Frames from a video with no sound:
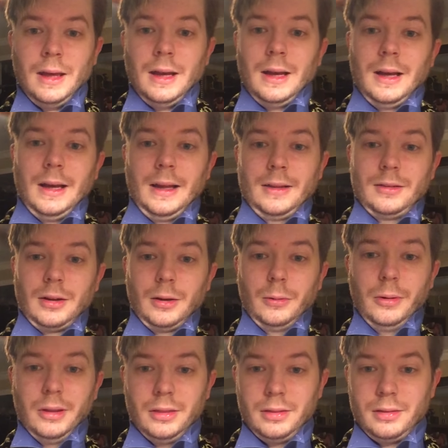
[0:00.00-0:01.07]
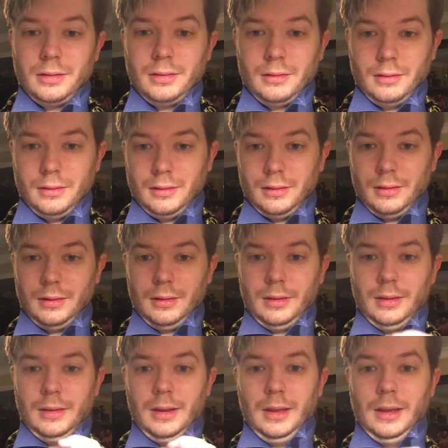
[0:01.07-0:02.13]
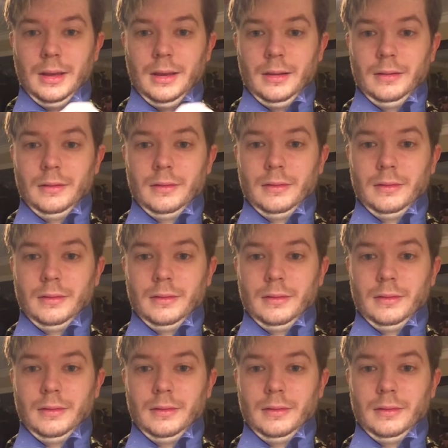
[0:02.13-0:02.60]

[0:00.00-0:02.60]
I start with the